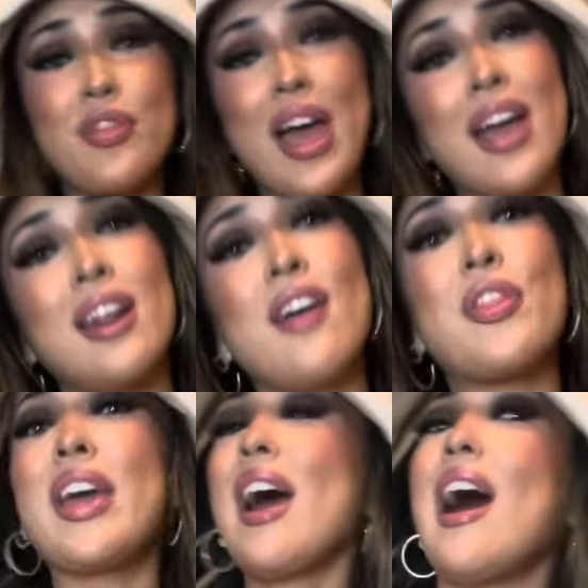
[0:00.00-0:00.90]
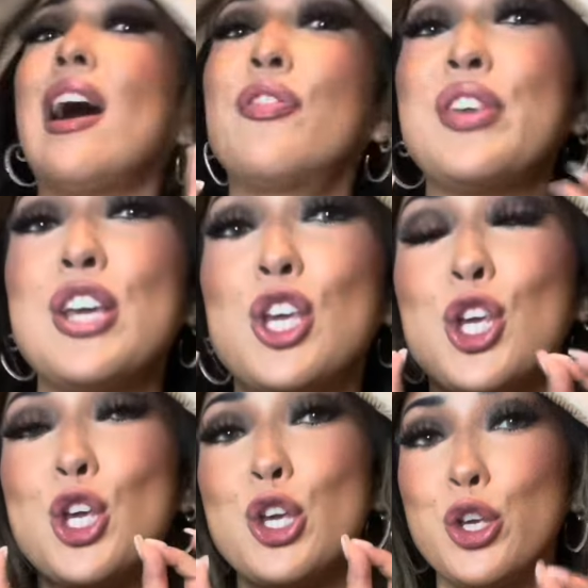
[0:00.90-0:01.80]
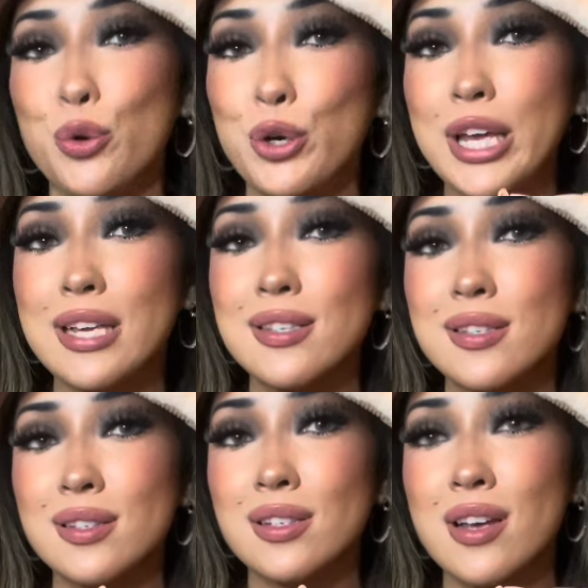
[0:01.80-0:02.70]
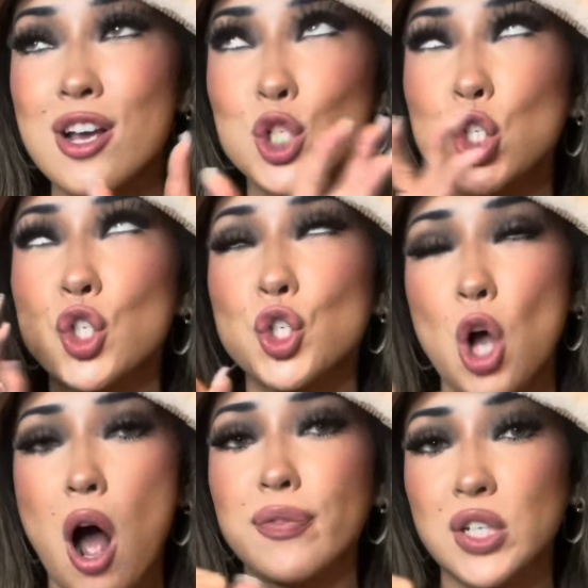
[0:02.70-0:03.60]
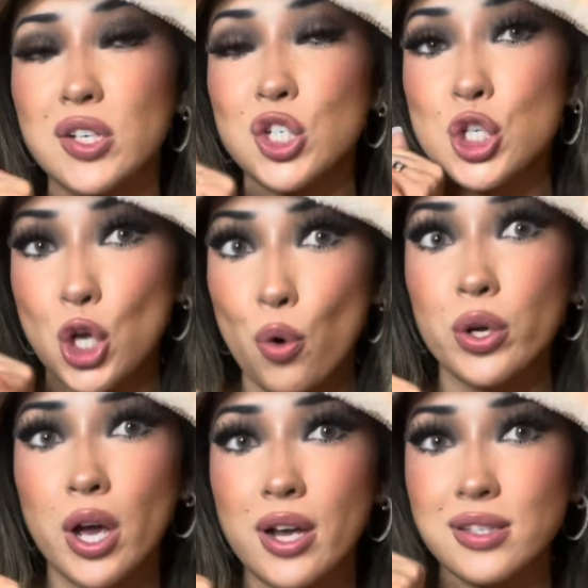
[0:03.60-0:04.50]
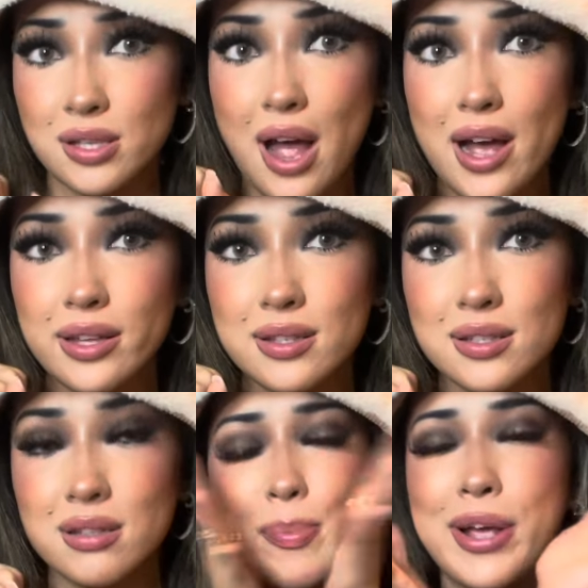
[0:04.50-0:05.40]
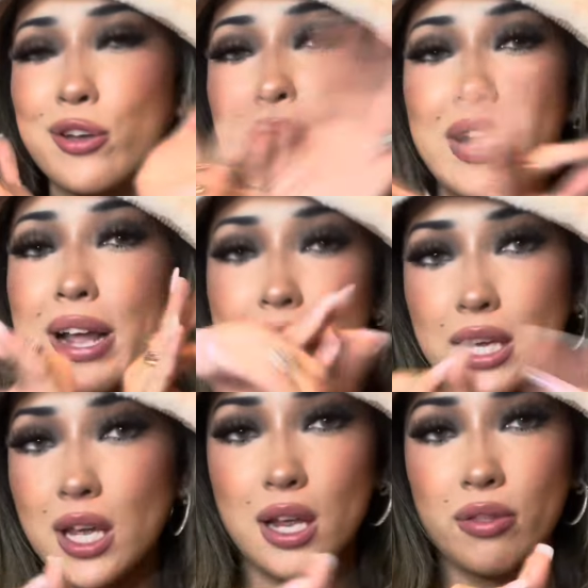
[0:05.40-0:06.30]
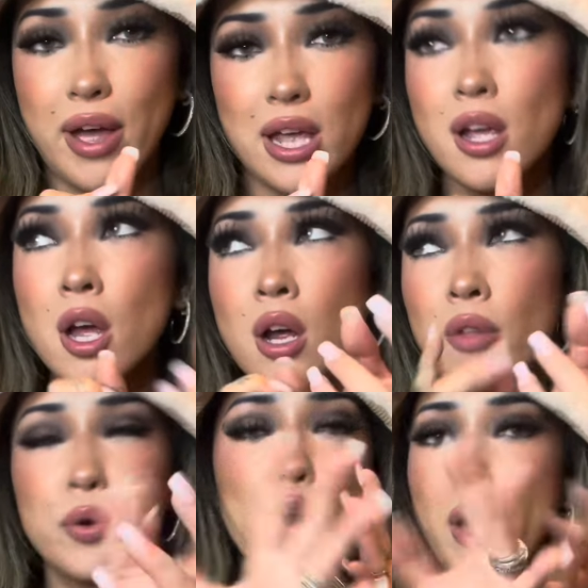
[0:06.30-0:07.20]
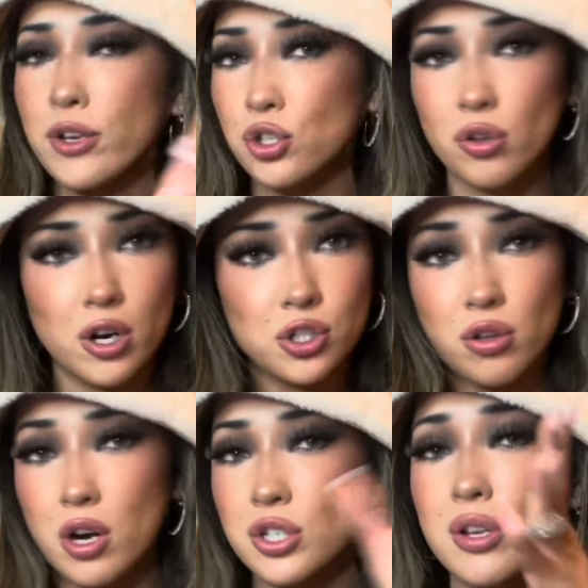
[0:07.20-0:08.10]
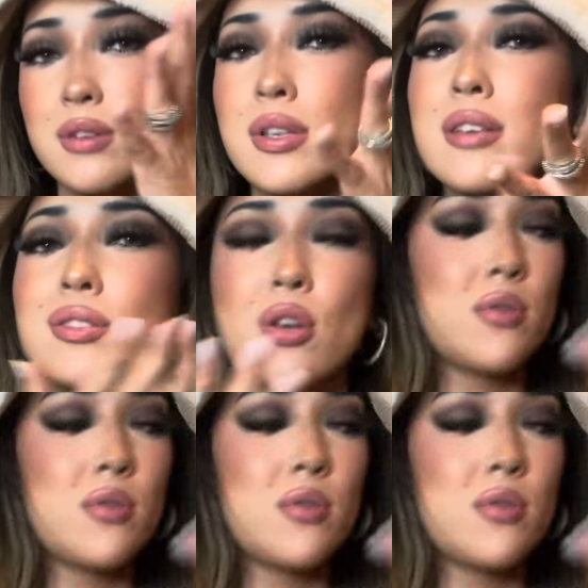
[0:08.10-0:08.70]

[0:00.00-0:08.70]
then they had the cutest, softest yoga sets, but I couldn't find any in like, they're all extra large or large. So I was like so